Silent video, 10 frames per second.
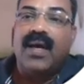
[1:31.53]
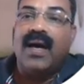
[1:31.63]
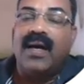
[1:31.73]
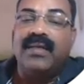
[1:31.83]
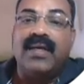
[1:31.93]

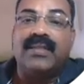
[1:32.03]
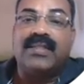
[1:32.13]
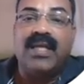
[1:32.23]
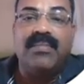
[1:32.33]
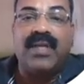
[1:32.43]
And at
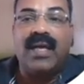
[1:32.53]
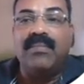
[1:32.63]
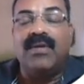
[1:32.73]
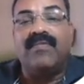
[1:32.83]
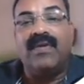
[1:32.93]
the same
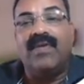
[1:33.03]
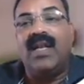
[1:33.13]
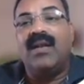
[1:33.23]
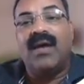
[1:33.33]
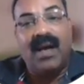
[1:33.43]
time, we
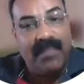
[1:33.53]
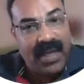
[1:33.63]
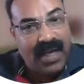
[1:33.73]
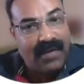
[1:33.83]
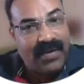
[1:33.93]
will
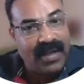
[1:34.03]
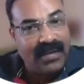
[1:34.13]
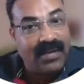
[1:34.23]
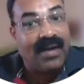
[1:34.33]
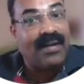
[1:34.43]
be
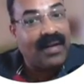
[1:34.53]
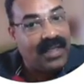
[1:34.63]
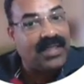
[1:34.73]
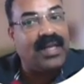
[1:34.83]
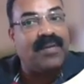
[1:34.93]
covering a
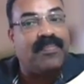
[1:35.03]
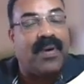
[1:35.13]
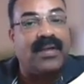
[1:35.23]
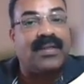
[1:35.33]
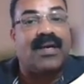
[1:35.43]
reasoning
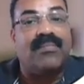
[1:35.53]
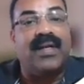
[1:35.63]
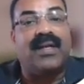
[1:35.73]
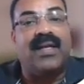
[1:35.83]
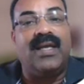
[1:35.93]
part
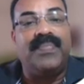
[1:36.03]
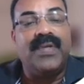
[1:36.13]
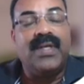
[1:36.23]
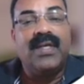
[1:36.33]
completely.